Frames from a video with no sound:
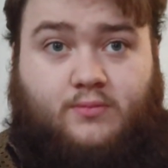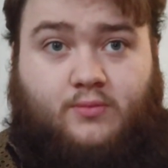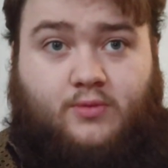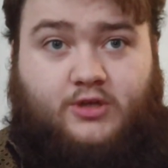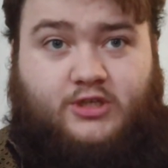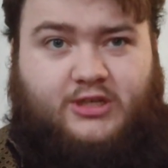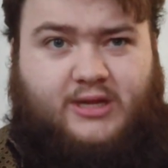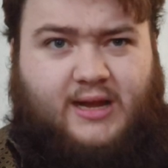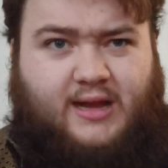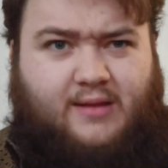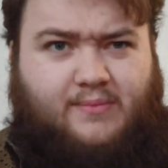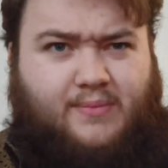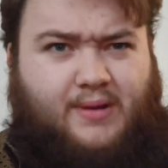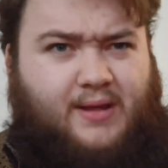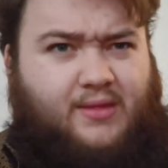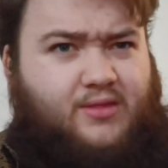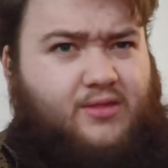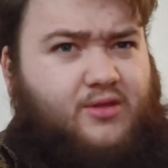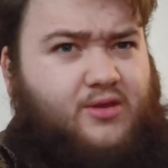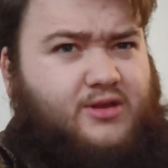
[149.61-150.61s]
which are, I
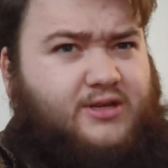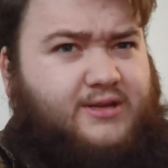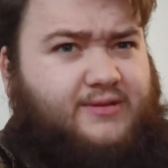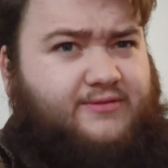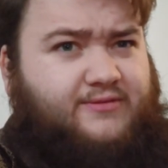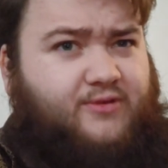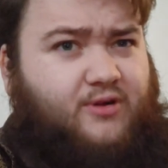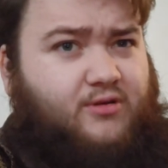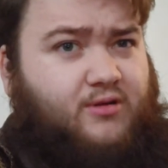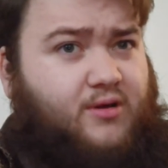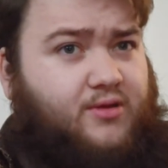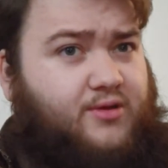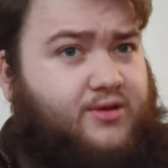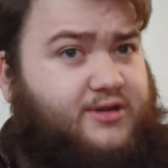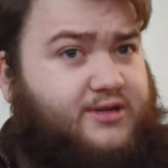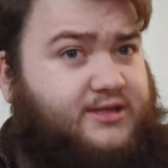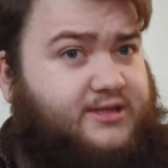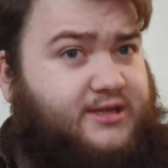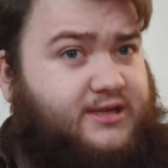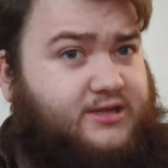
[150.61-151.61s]
believe, 34 or
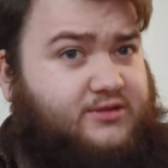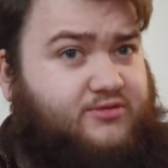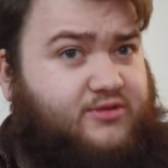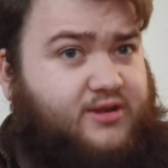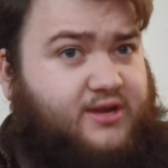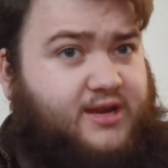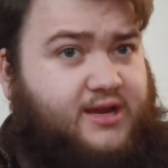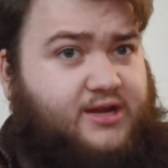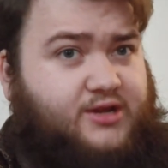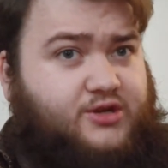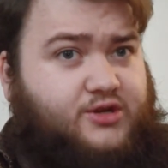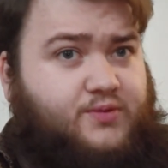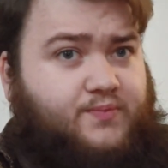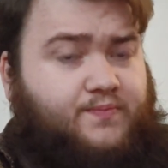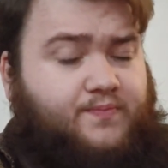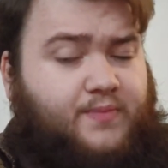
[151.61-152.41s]
36 ring gauge.